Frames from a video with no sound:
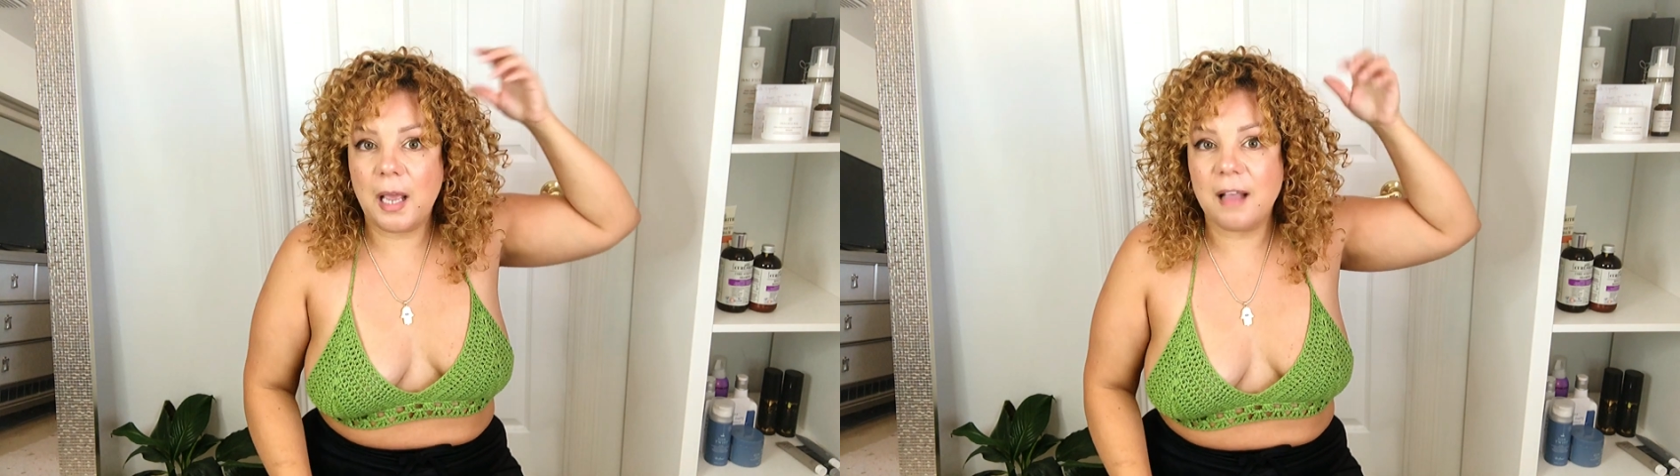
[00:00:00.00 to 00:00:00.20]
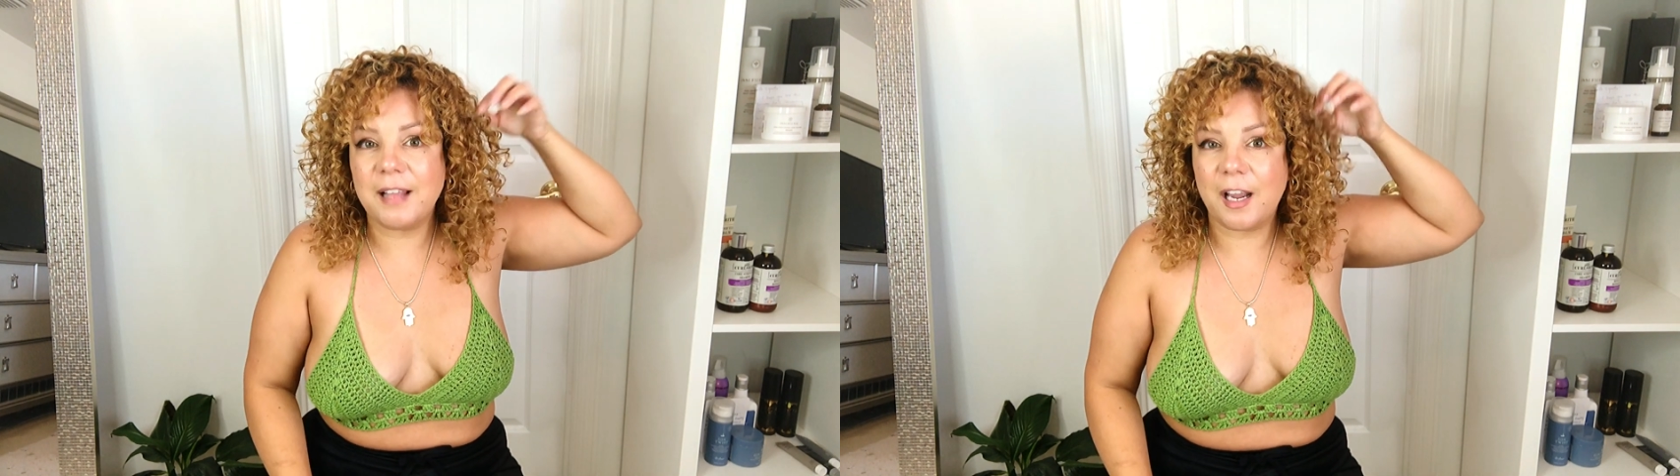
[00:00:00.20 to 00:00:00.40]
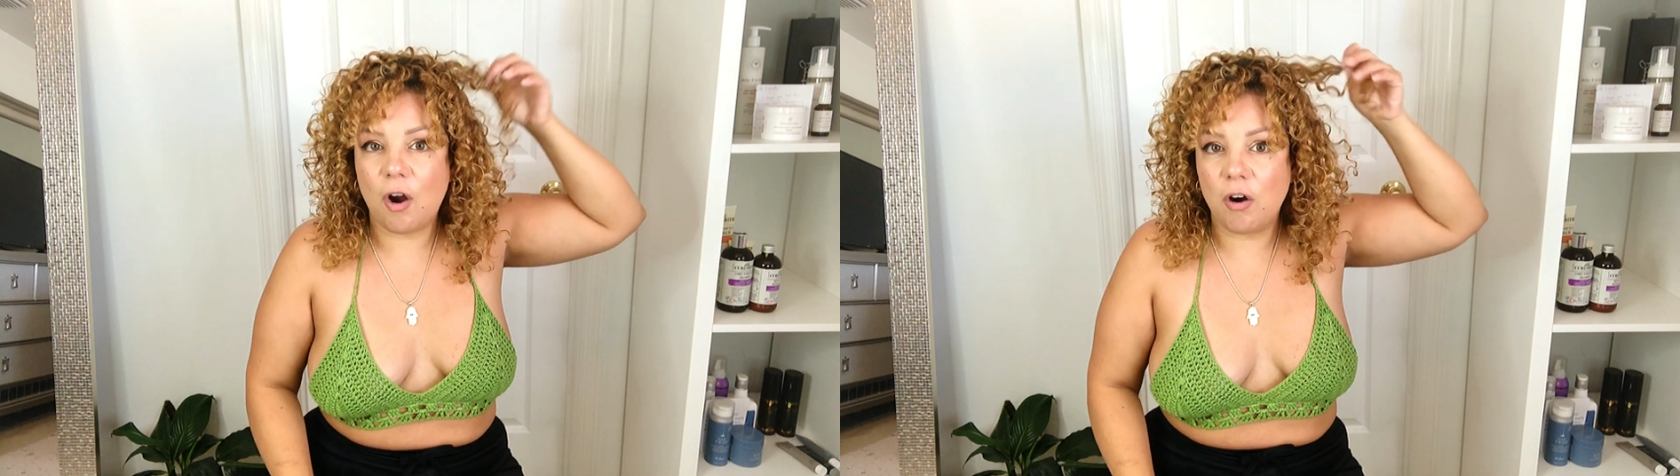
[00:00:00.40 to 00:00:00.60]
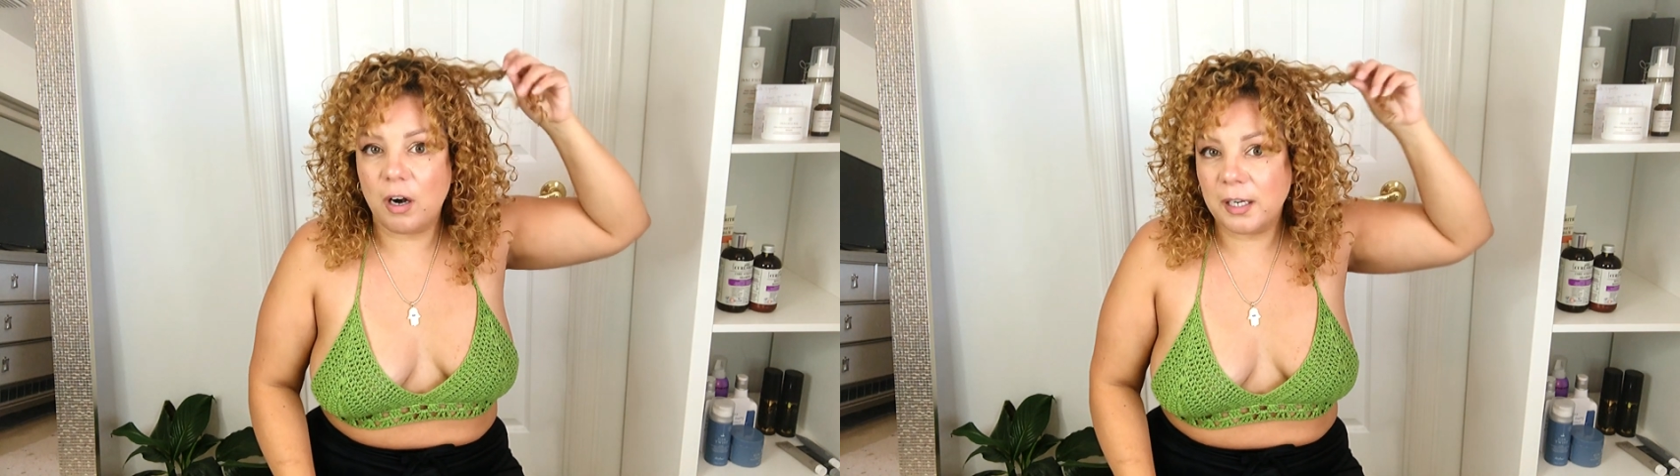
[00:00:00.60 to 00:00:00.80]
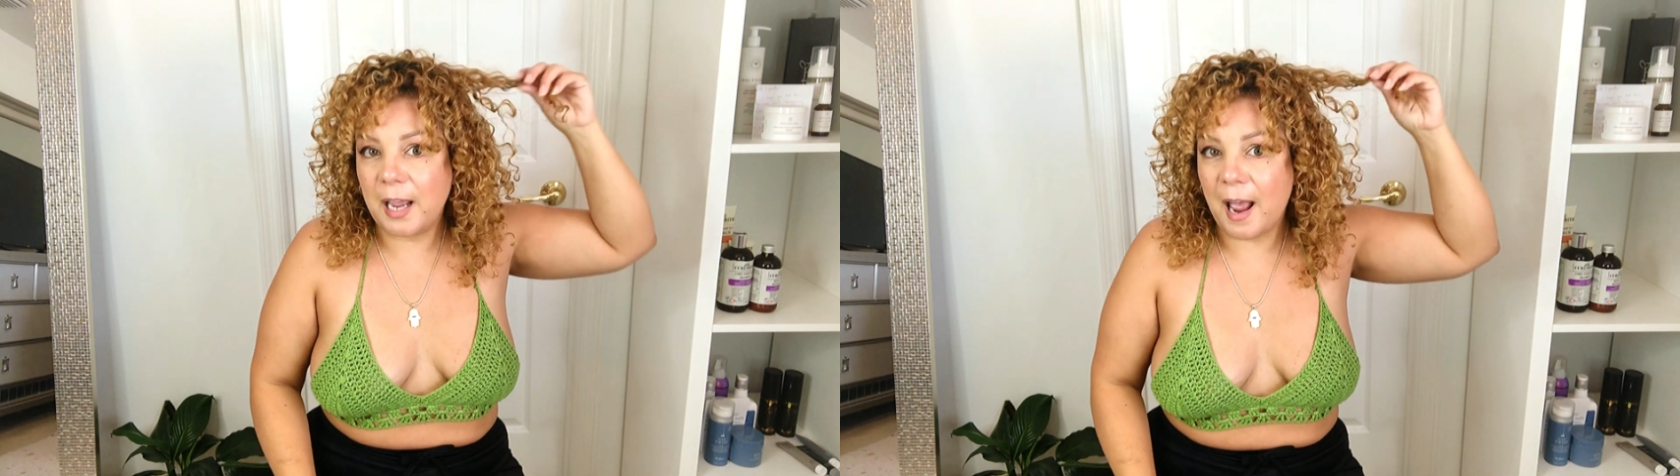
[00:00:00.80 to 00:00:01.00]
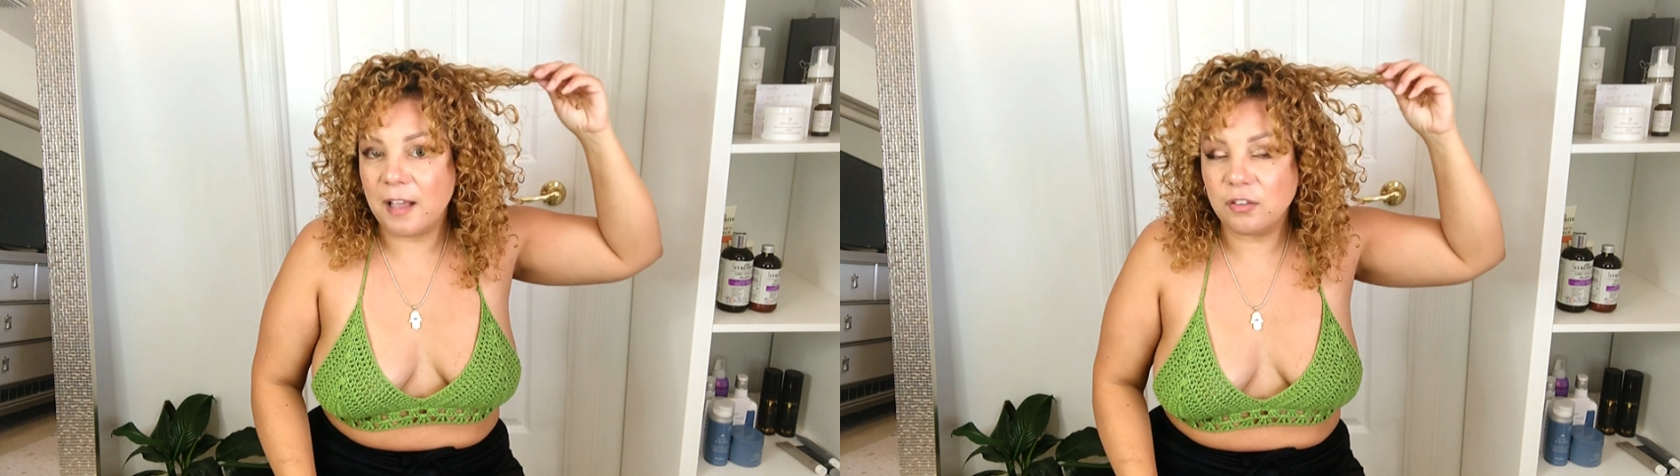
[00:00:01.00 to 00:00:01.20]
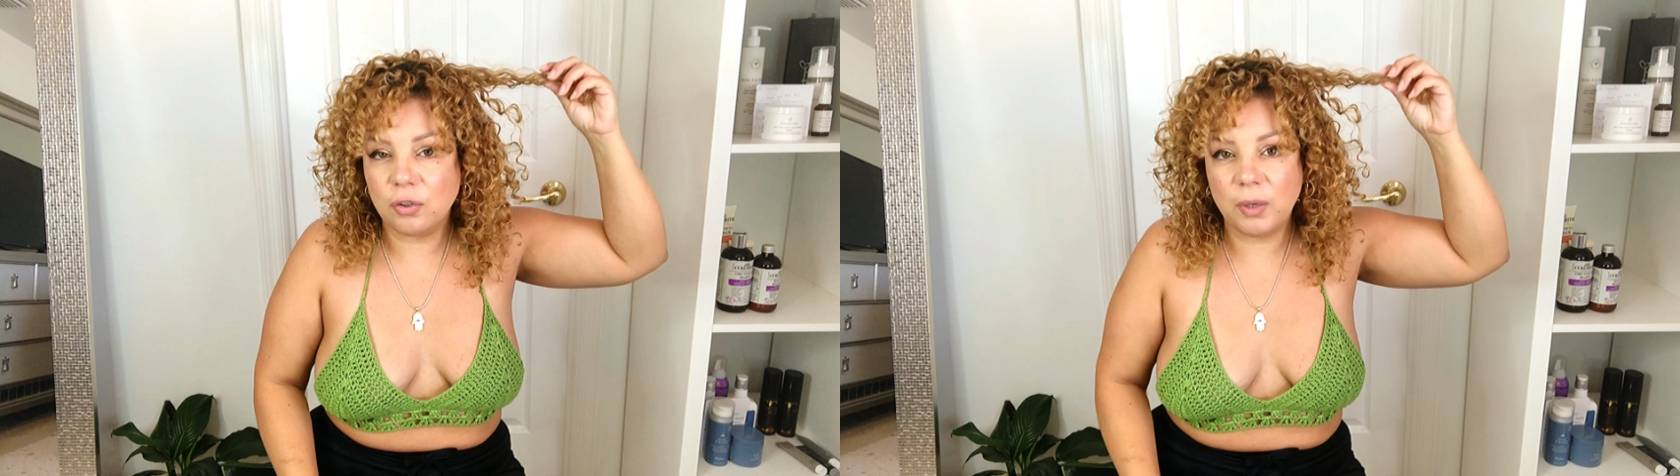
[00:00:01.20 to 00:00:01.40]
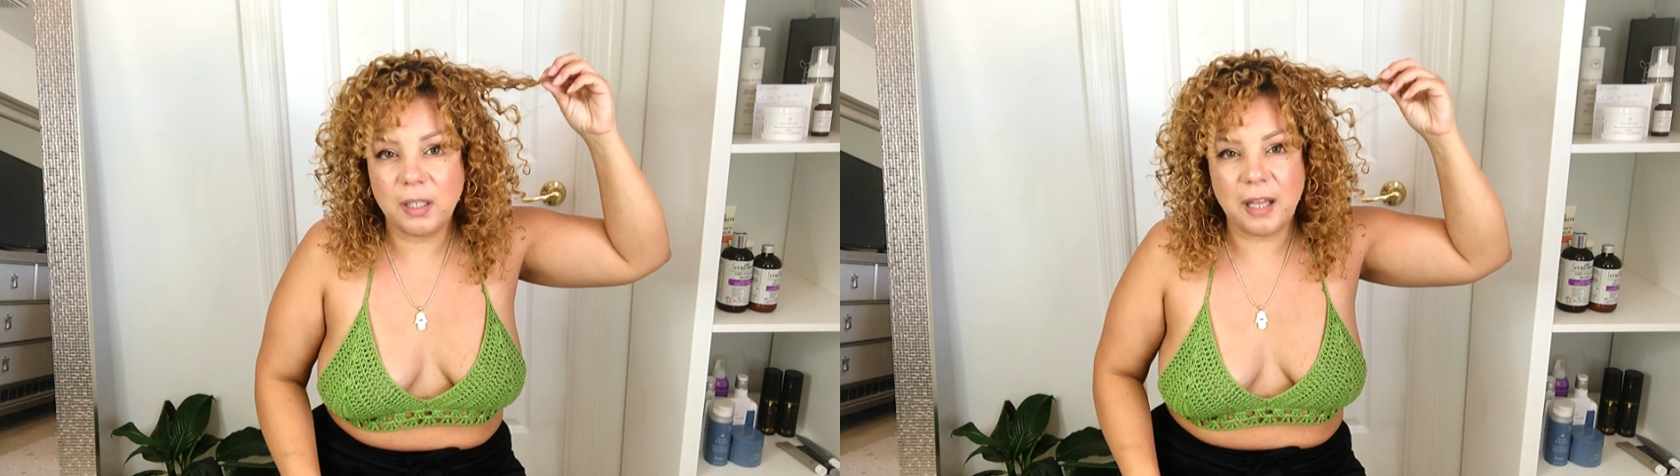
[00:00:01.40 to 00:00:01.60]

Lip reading: has like a hard cast to it.